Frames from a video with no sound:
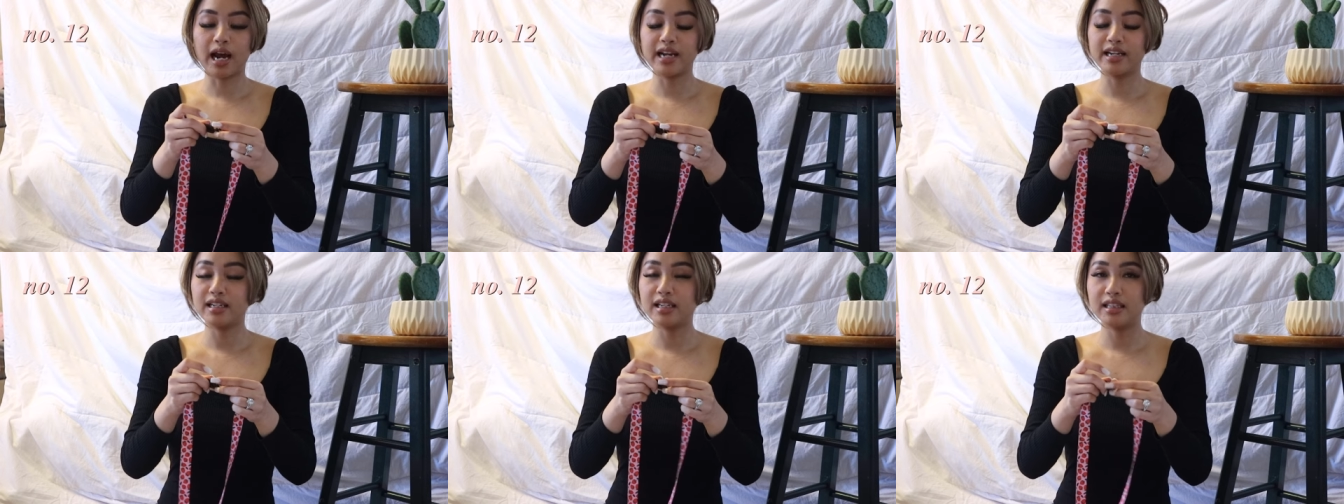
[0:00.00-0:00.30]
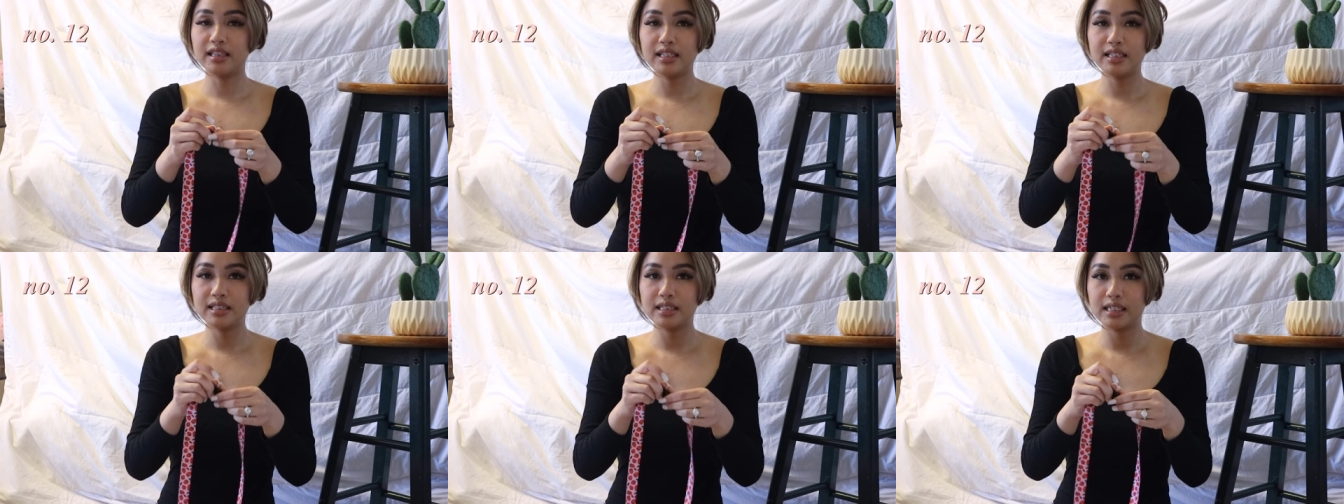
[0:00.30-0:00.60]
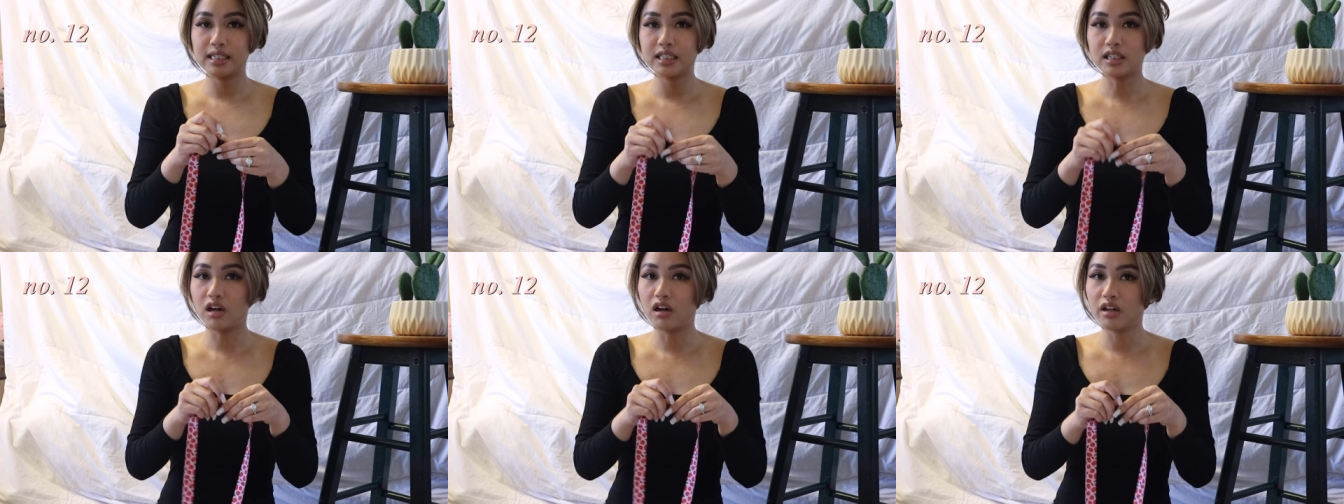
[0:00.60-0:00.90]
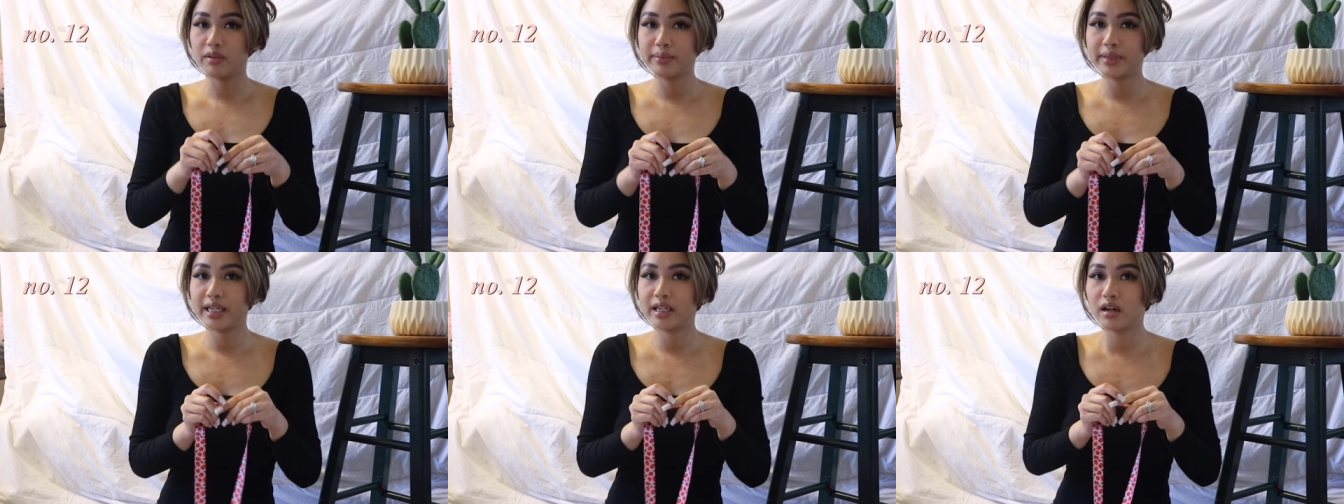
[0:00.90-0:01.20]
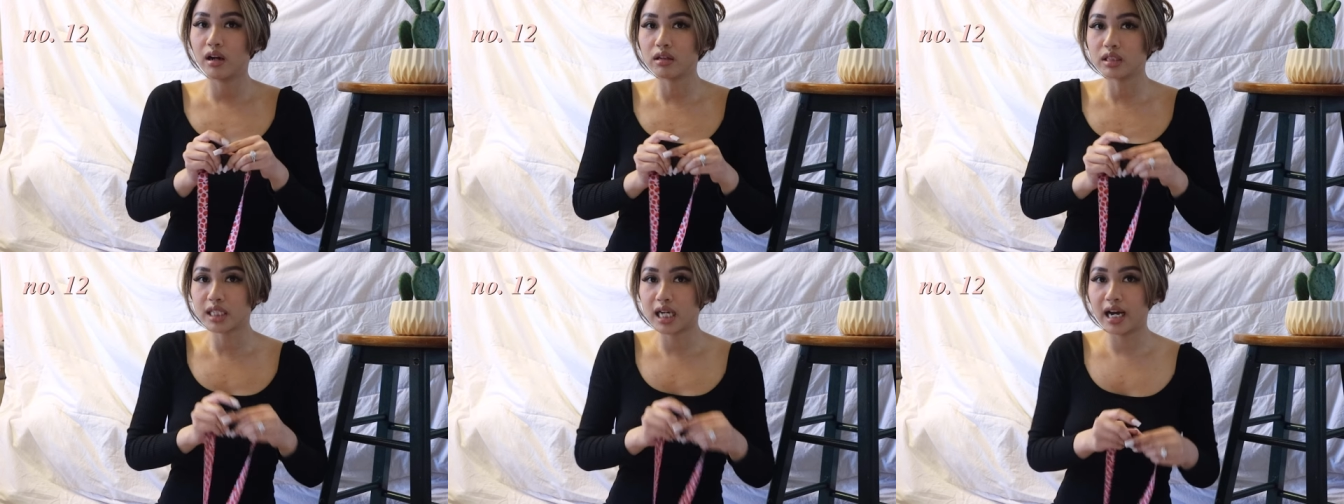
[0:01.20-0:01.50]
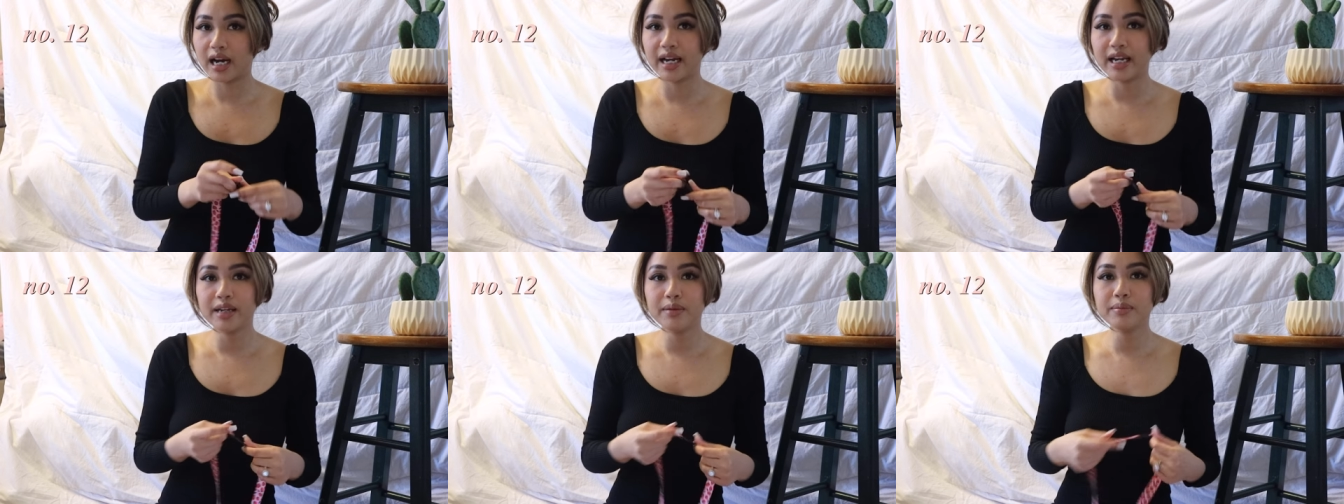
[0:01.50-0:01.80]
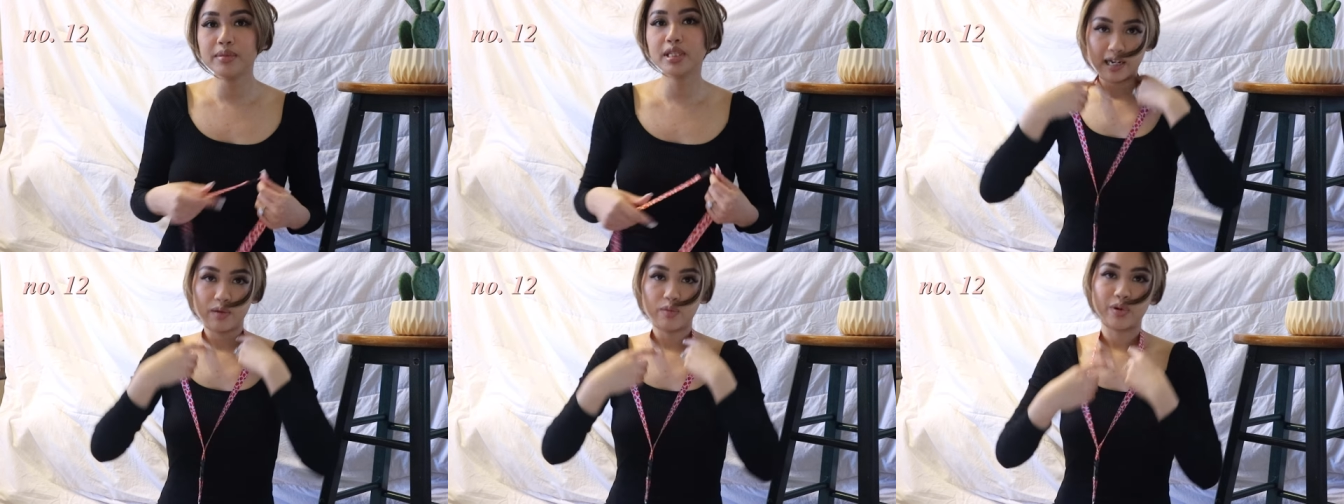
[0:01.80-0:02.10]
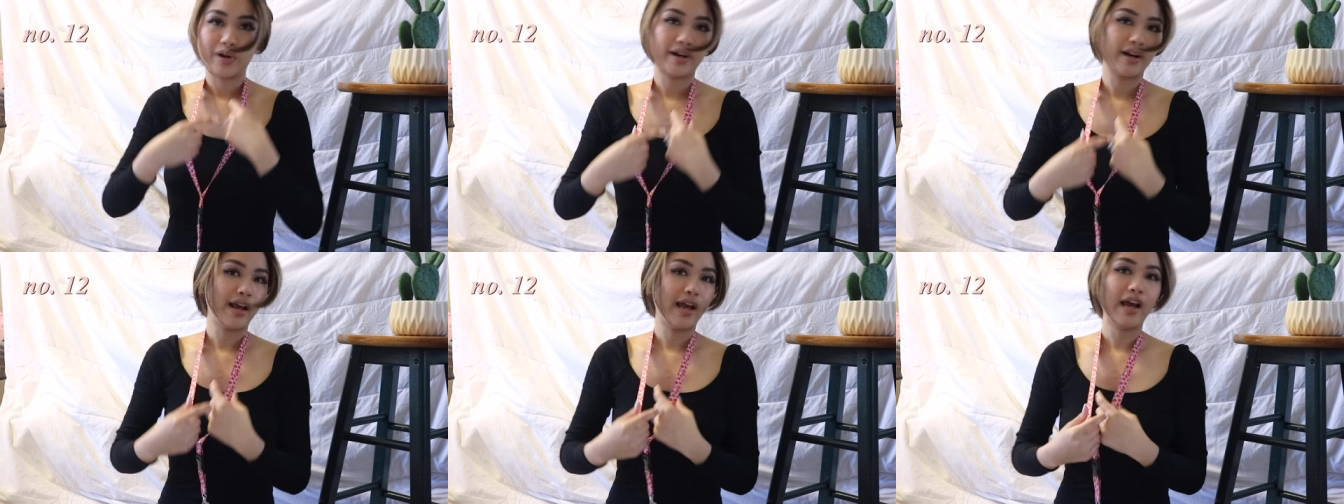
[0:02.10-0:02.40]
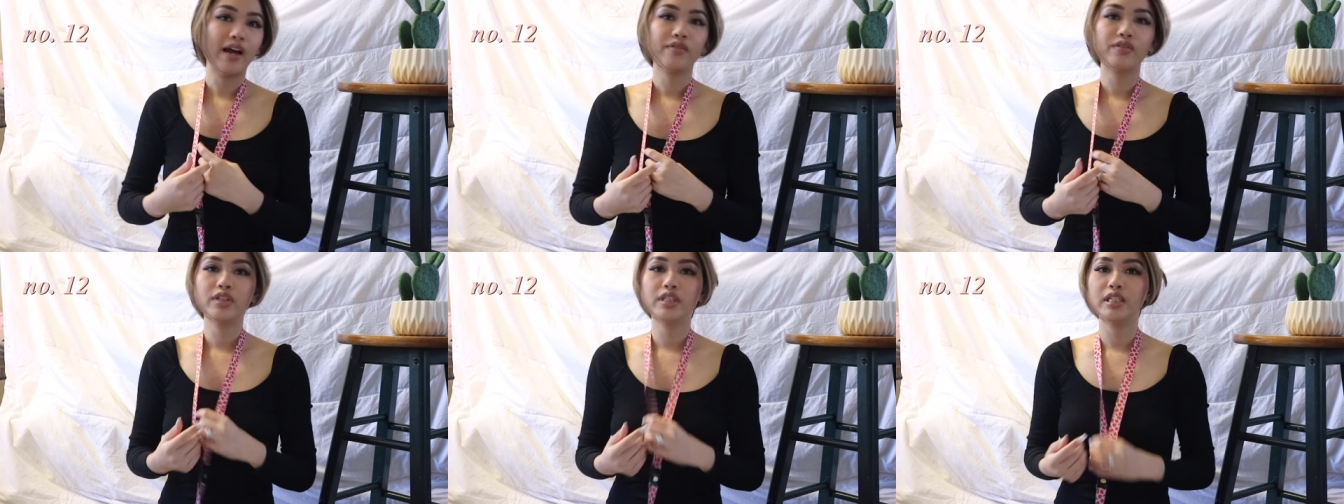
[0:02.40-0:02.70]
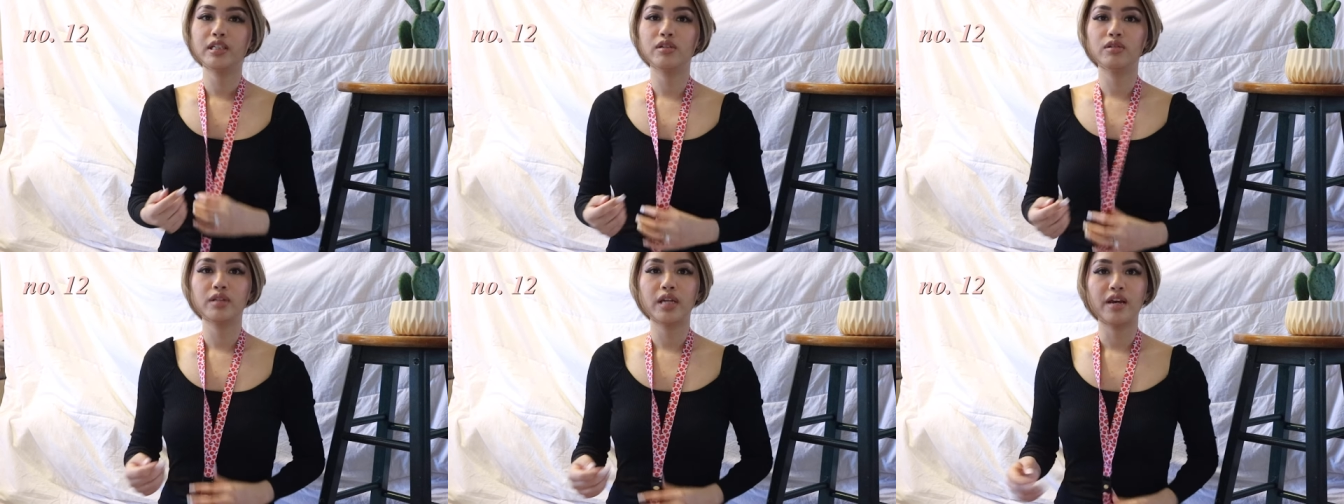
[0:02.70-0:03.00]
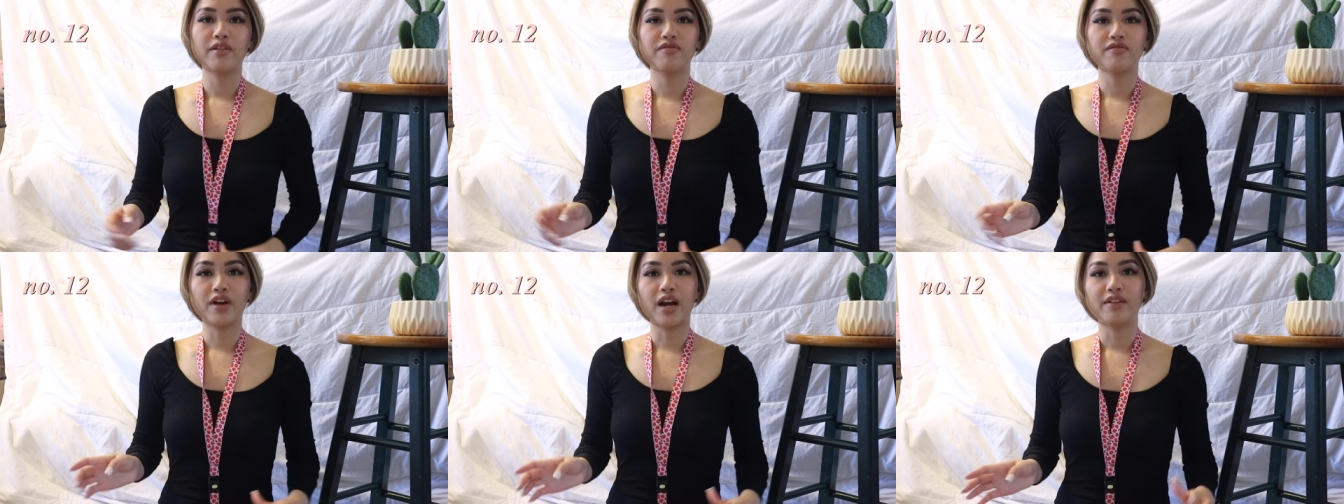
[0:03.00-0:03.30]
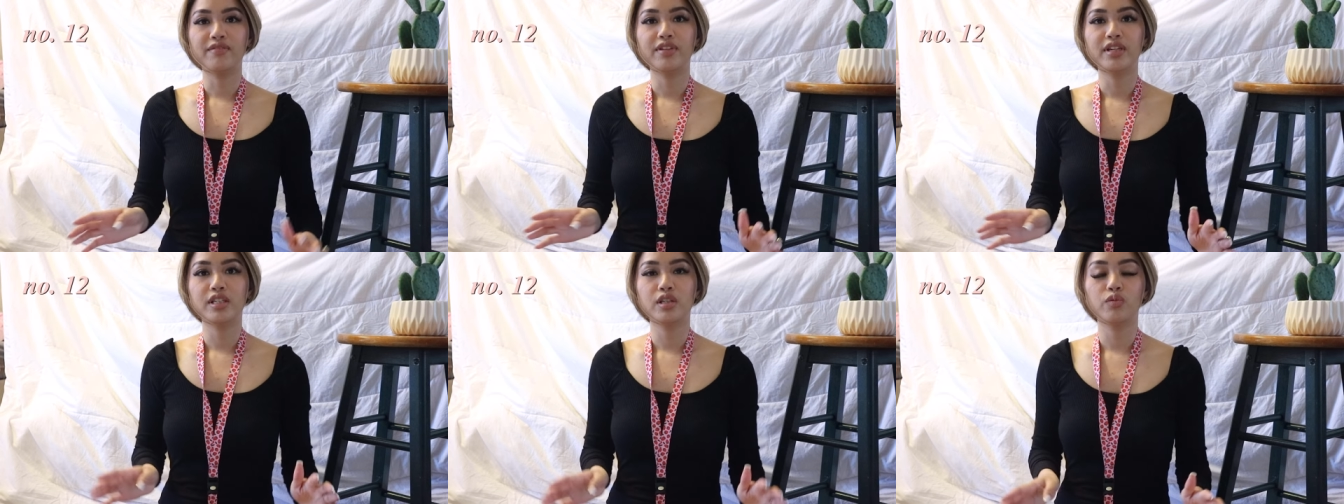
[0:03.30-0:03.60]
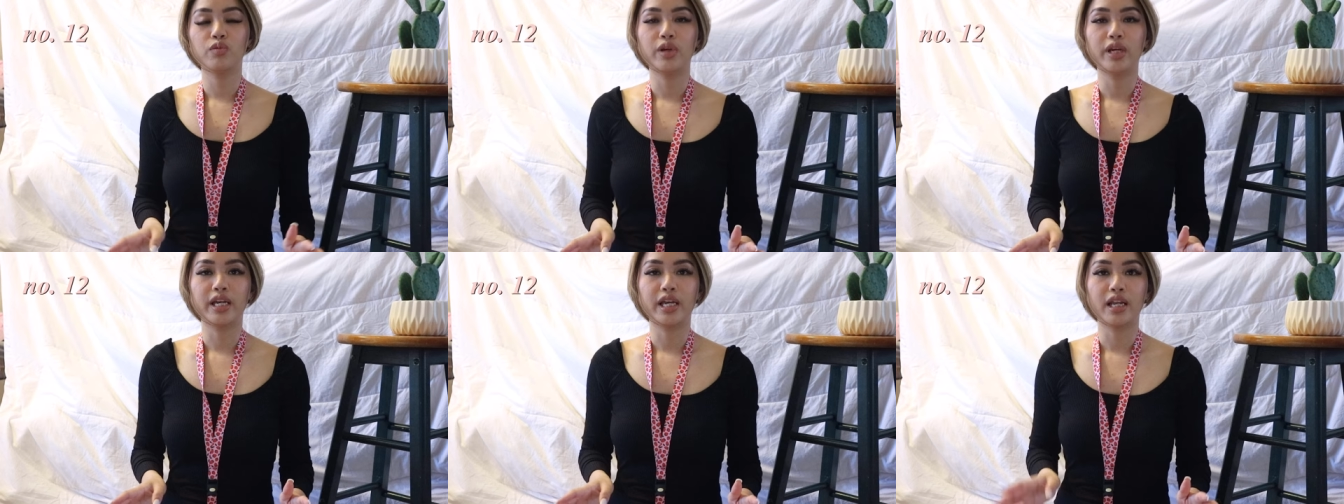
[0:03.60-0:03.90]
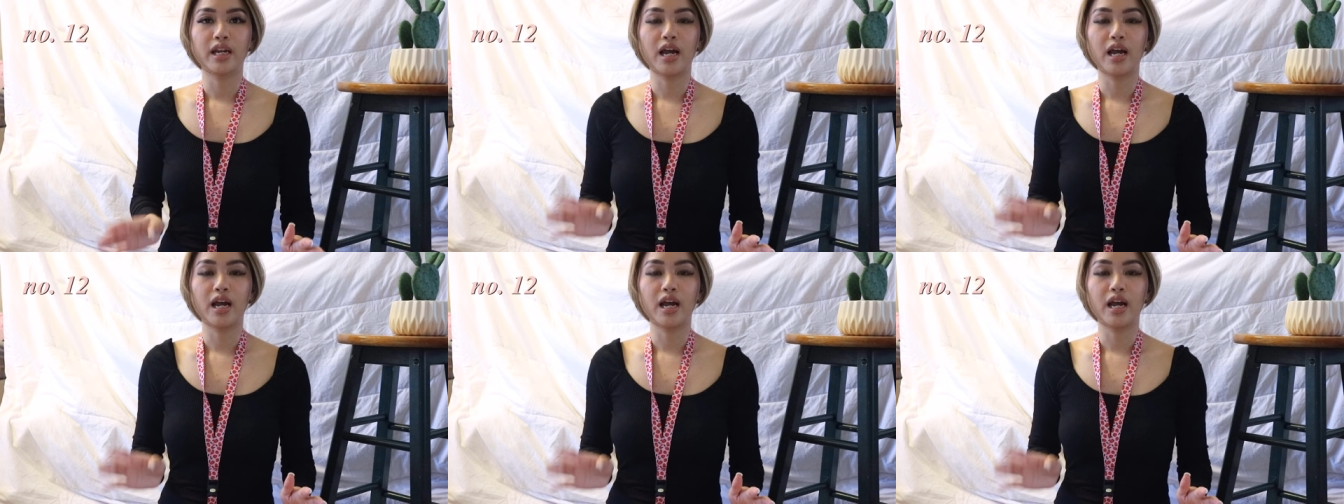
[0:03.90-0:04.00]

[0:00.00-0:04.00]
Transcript: I need these things on me at all times. And I wear it every single day, five days a week.